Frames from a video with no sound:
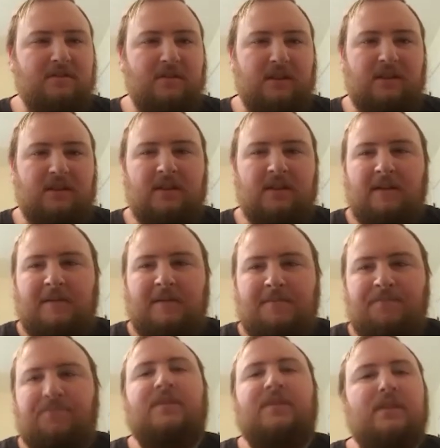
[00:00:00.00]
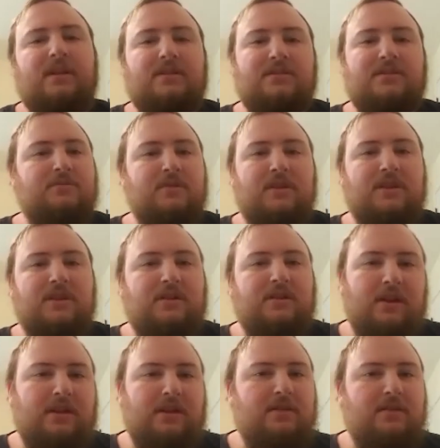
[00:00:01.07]
and they're just really
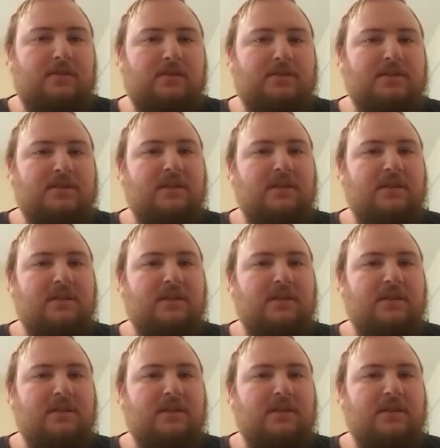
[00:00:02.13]
great dudes.